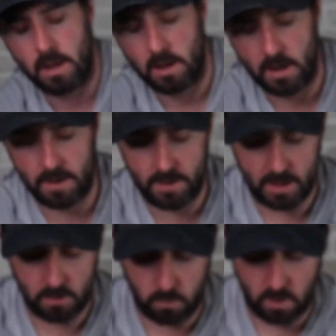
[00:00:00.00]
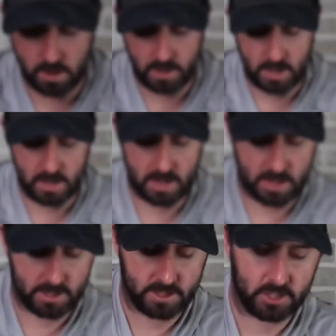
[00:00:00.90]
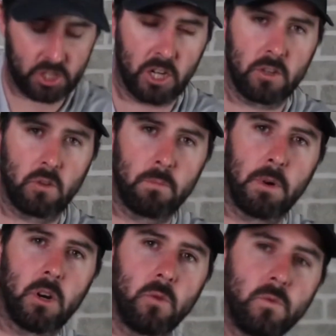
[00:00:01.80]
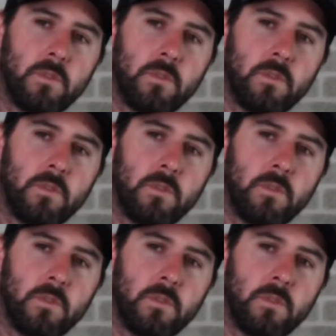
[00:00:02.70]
And this one is Jungle Bone.